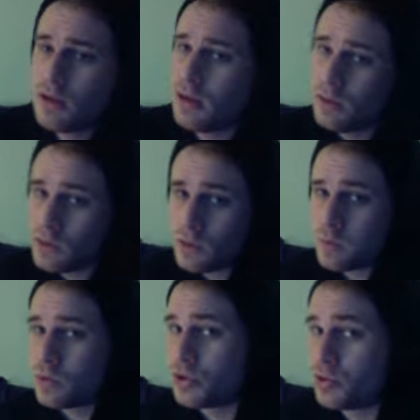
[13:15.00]
color
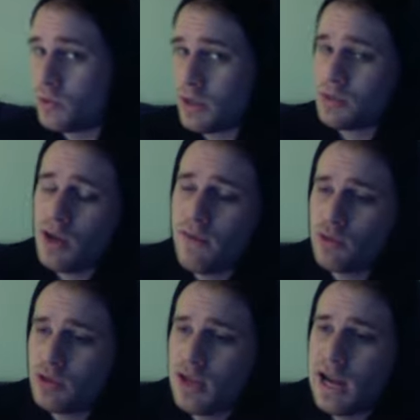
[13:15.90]
would you like to have
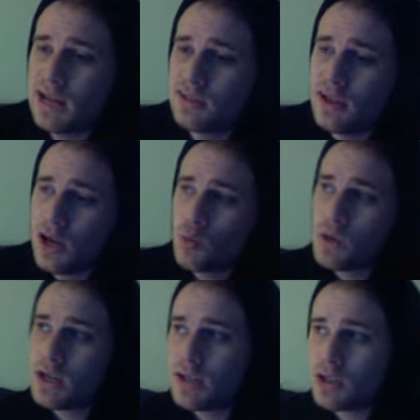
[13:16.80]
on the cat?
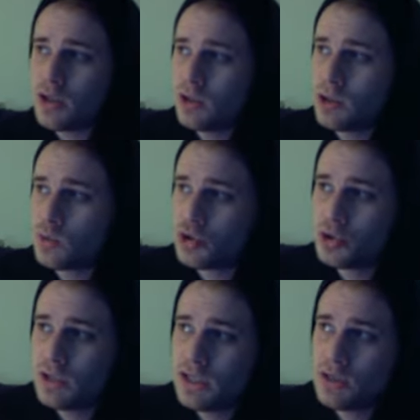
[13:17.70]
What kind of color would
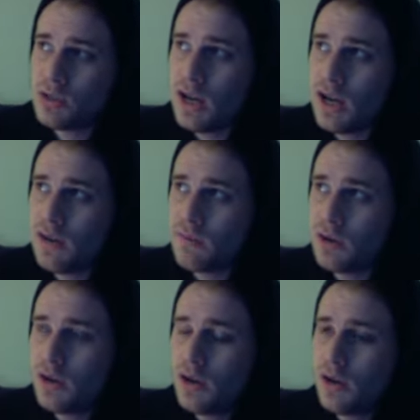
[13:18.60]
you like to have
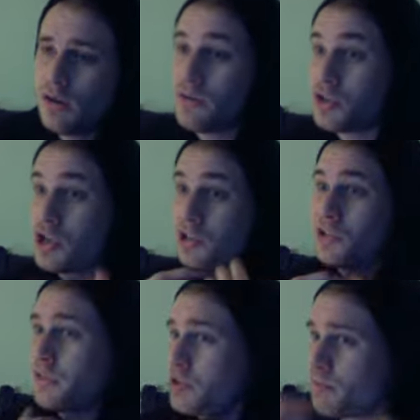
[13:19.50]
on the
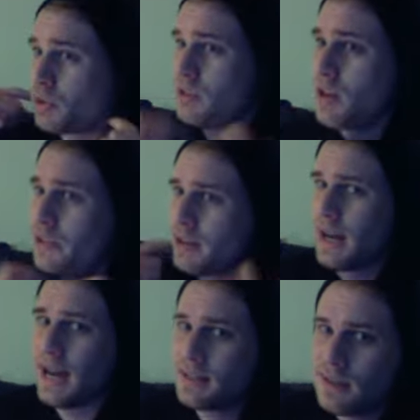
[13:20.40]
color that you put on the
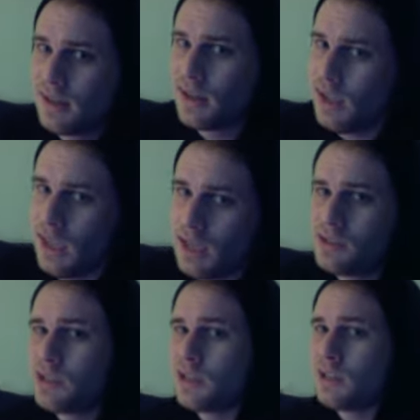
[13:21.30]
cat? And